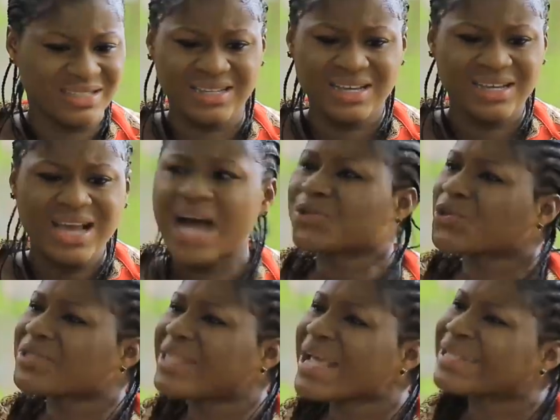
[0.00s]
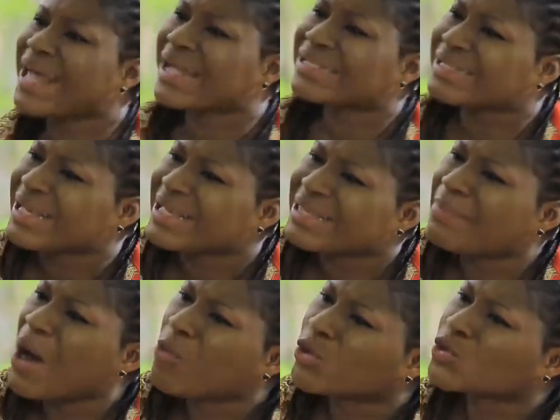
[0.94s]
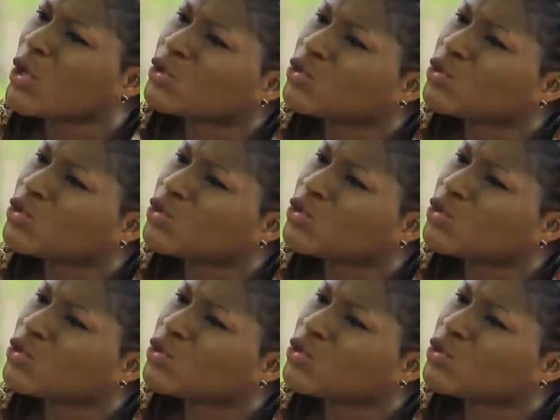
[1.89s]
Hey! And to think that the man was